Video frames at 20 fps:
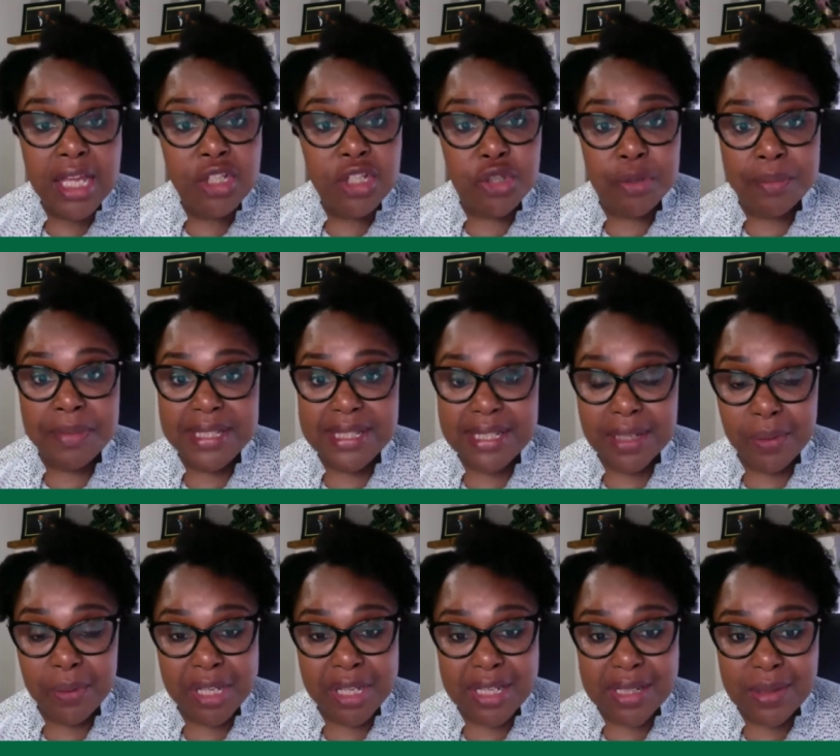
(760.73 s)
Domestic
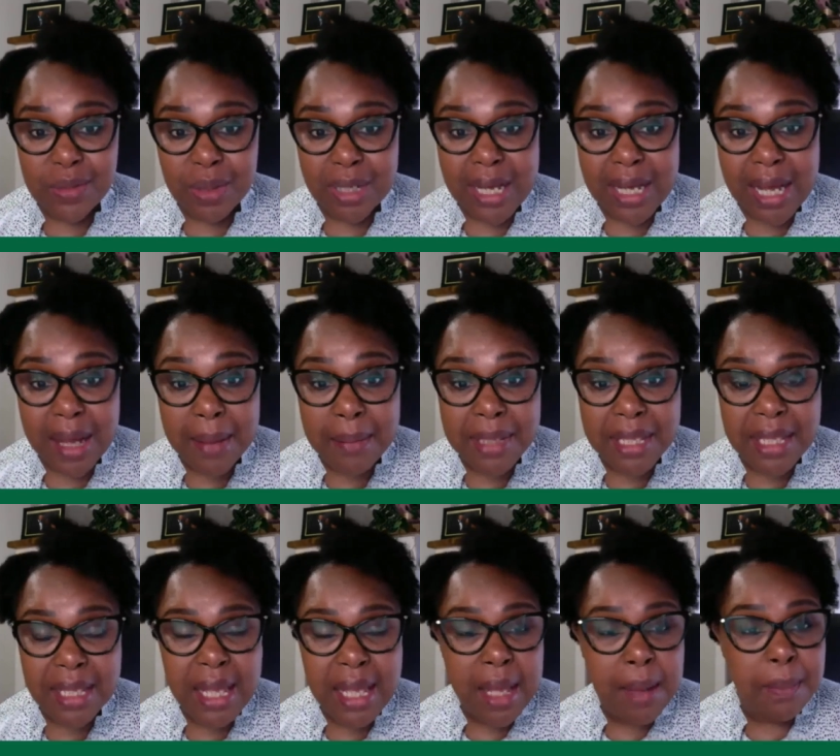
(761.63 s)
workers were
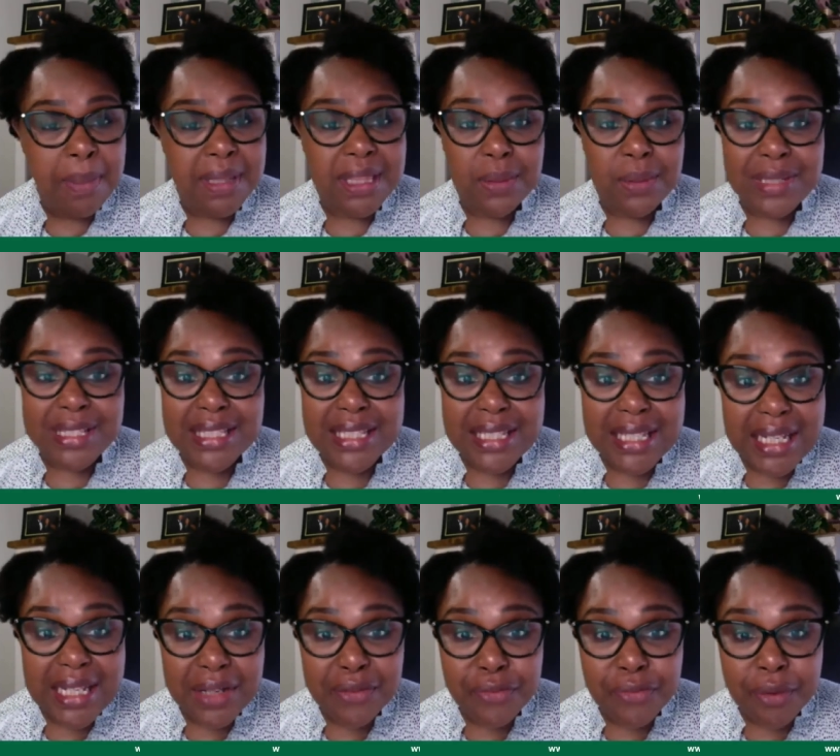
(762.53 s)
coming, but they were
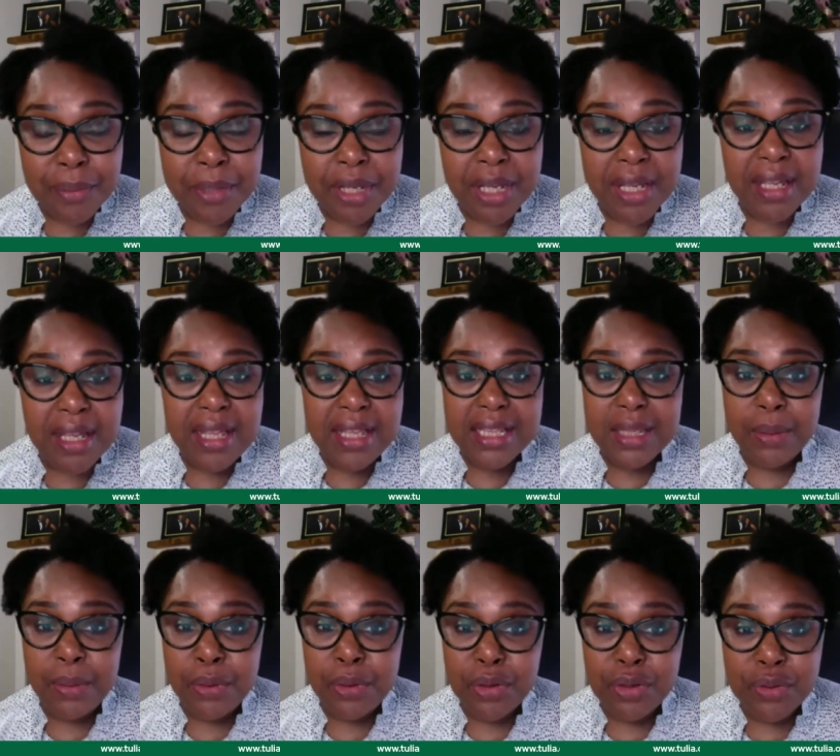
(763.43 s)
stealing from her. They
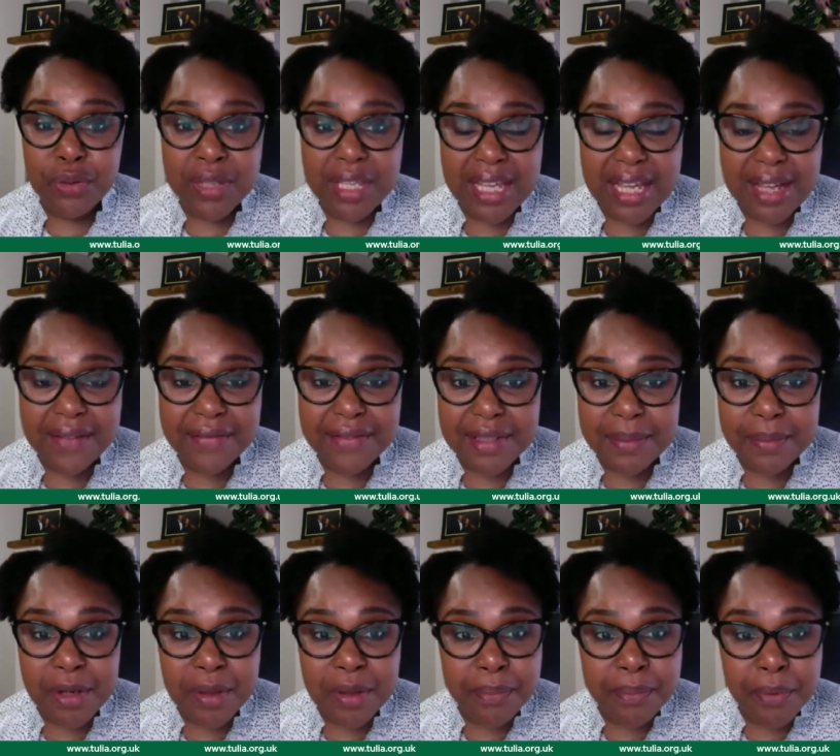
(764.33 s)
were not looking after
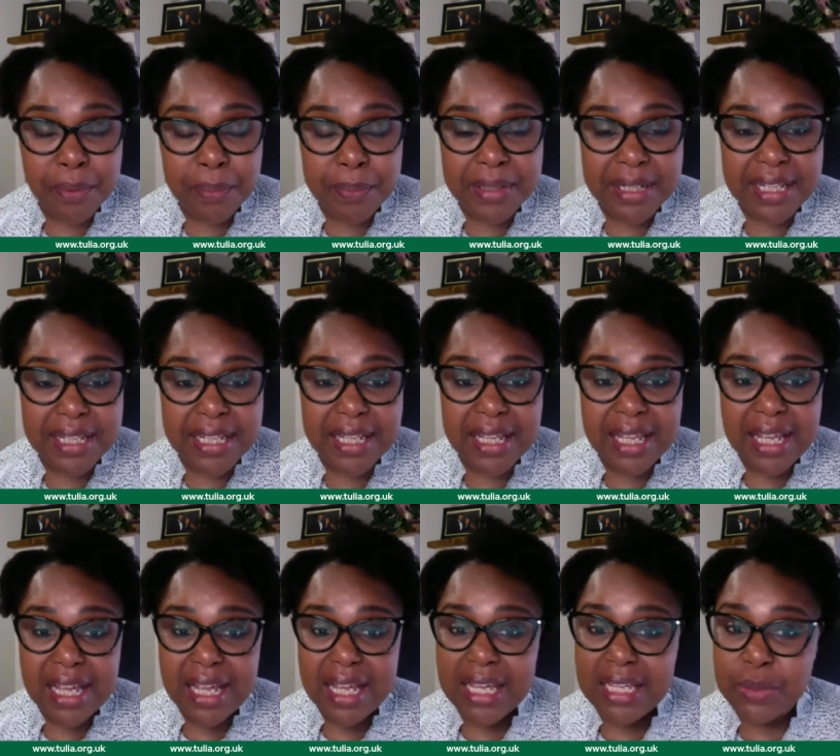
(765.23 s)
mom properly.
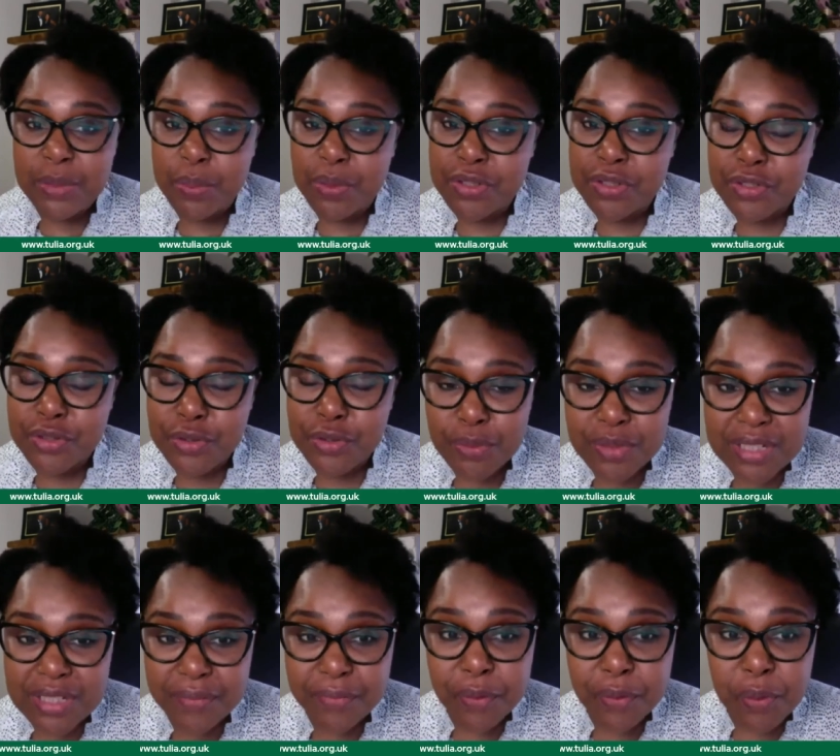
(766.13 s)
It was so
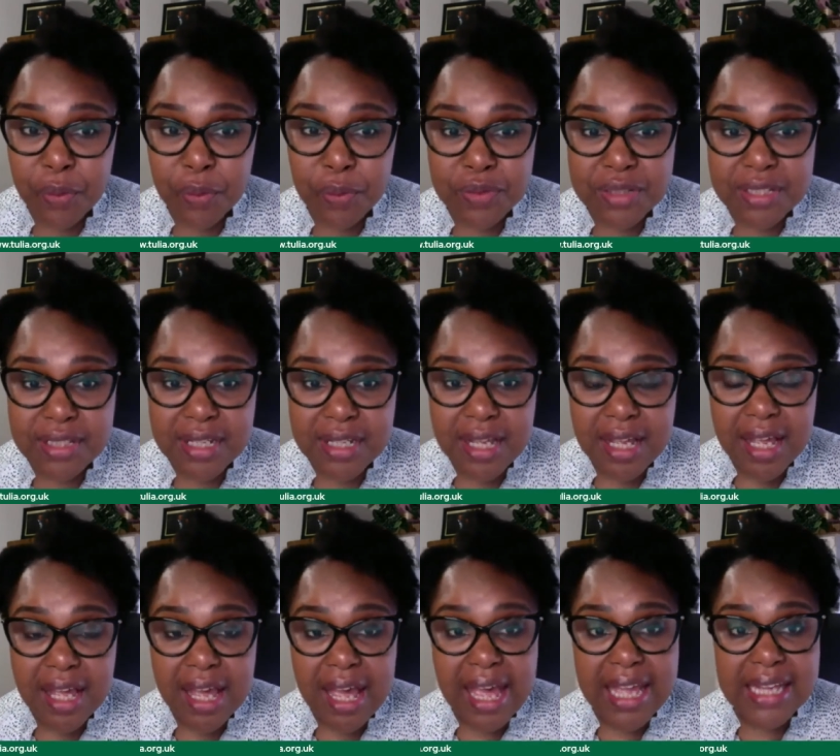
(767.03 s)
difficult.
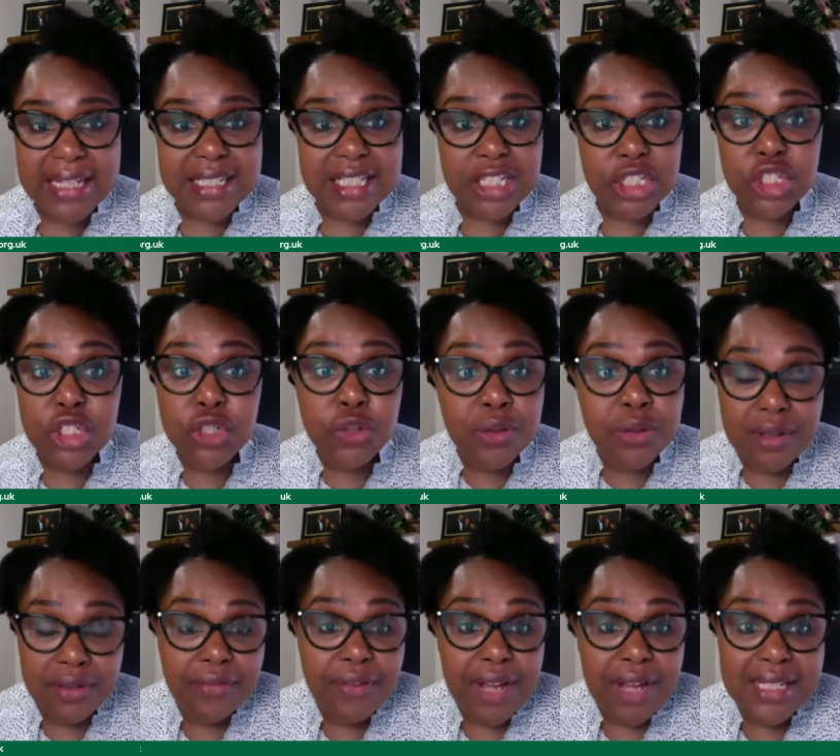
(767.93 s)
And she
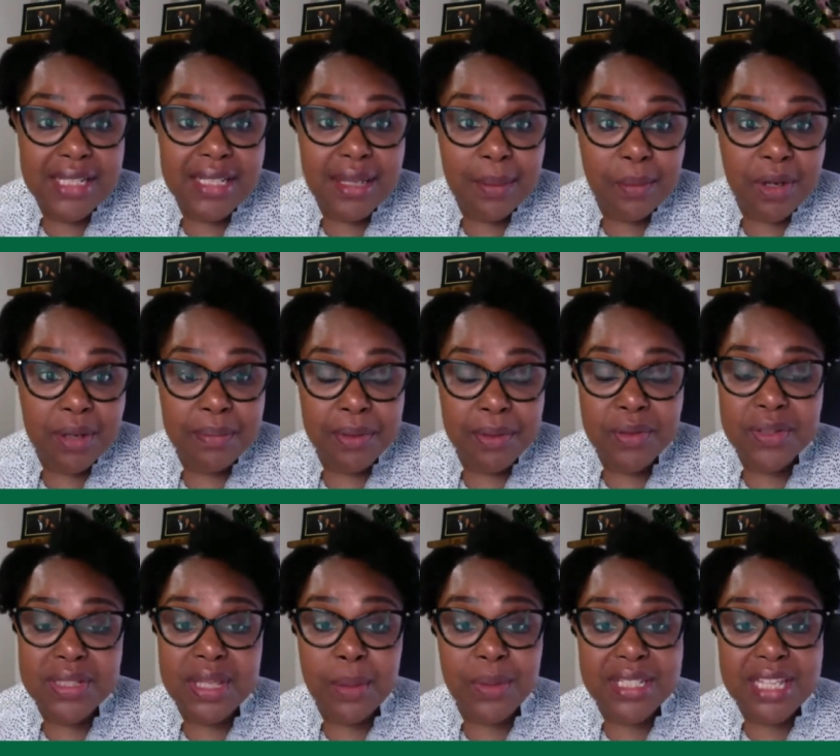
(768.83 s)
couldn't find someone
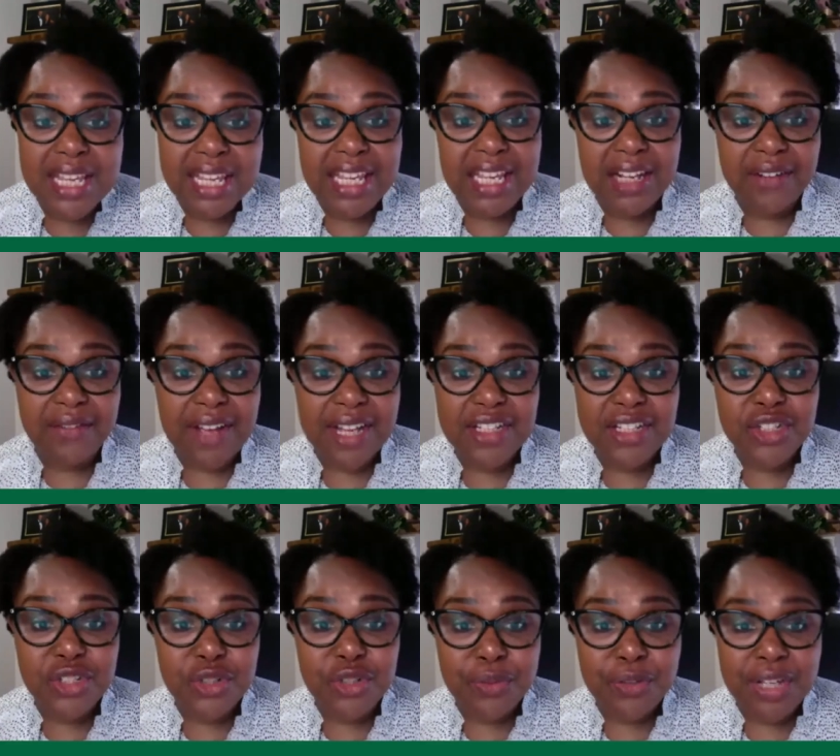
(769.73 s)
because they were taking
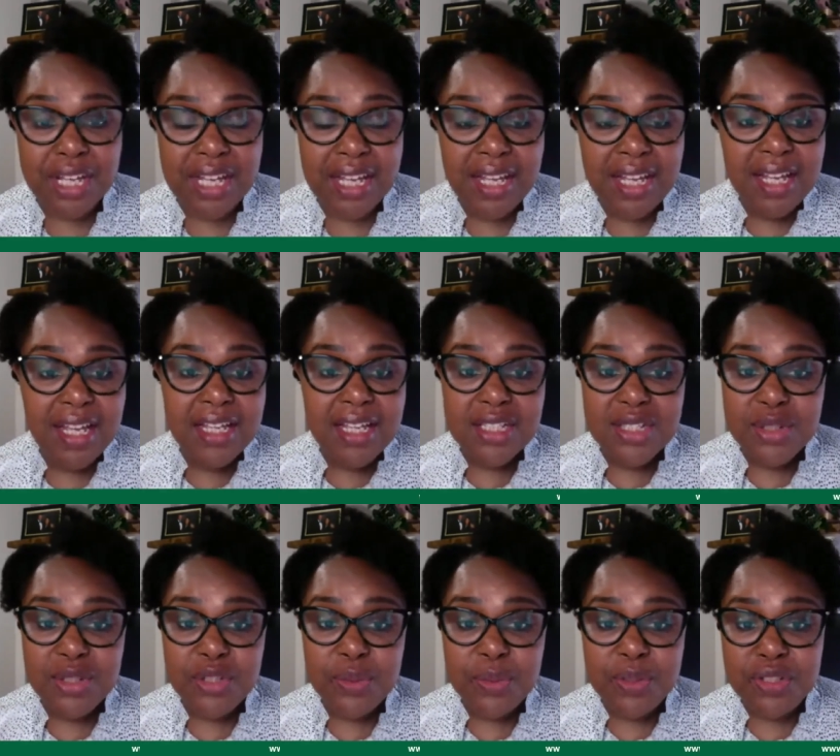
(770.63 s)
advantage of her.
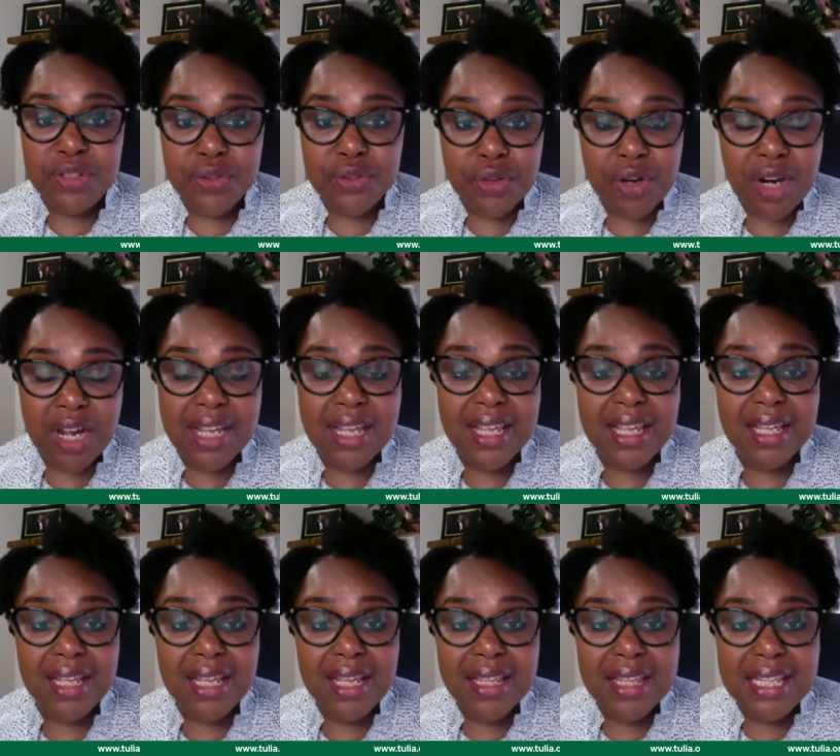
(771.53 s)
So she was trying.